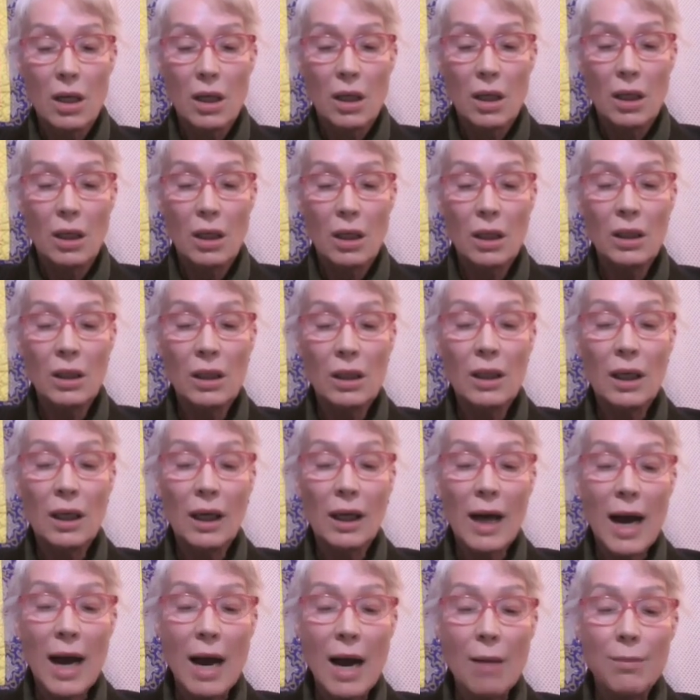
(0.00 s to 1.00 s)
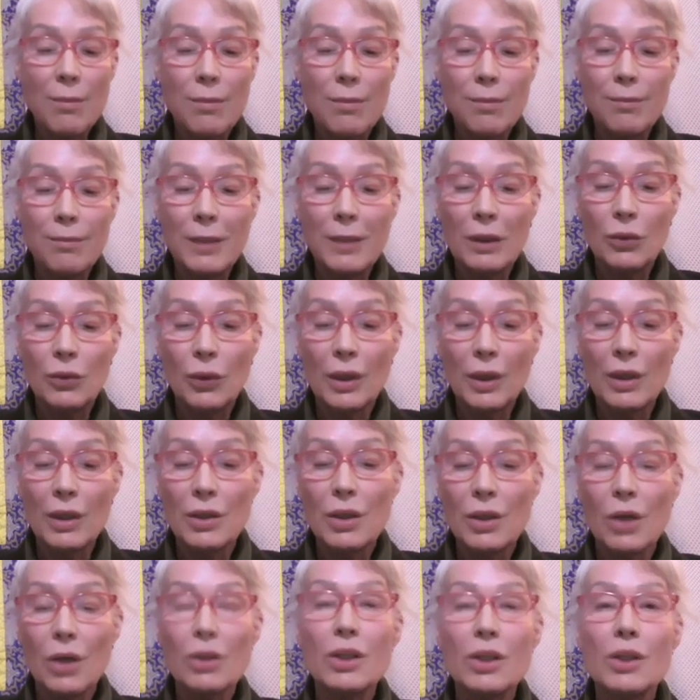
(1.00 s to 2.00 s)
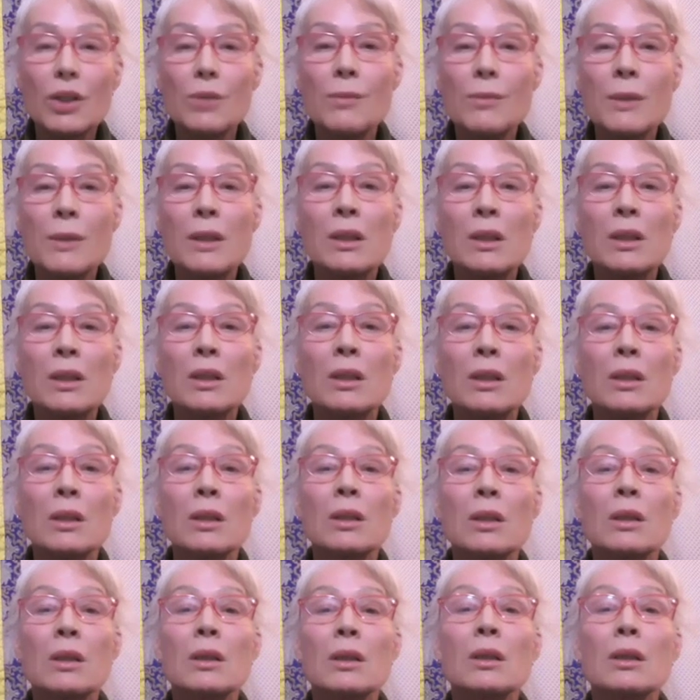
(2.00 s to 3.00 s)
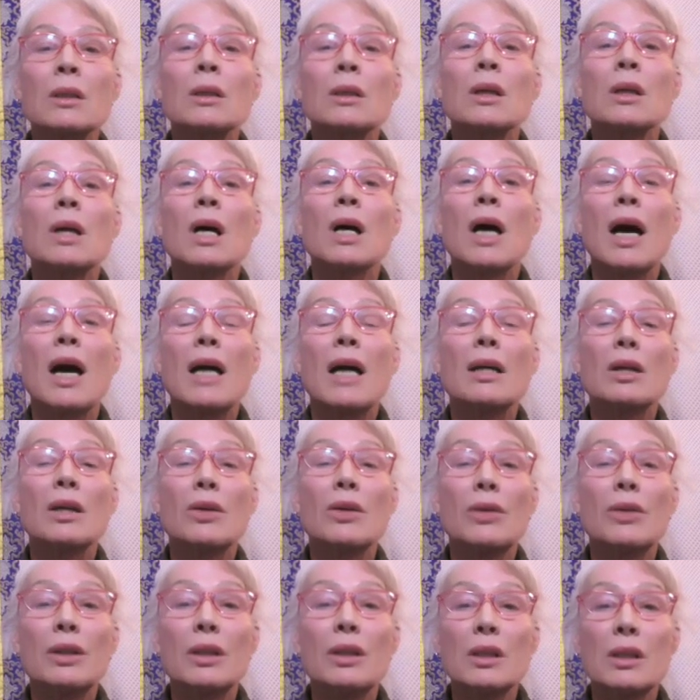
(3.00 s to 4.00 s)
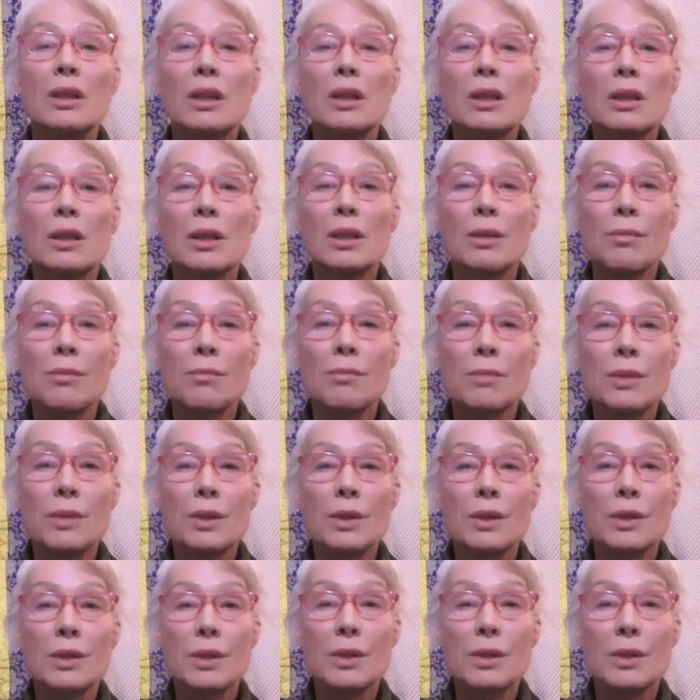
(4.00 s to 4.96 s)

in the gap between judgment and criticisms.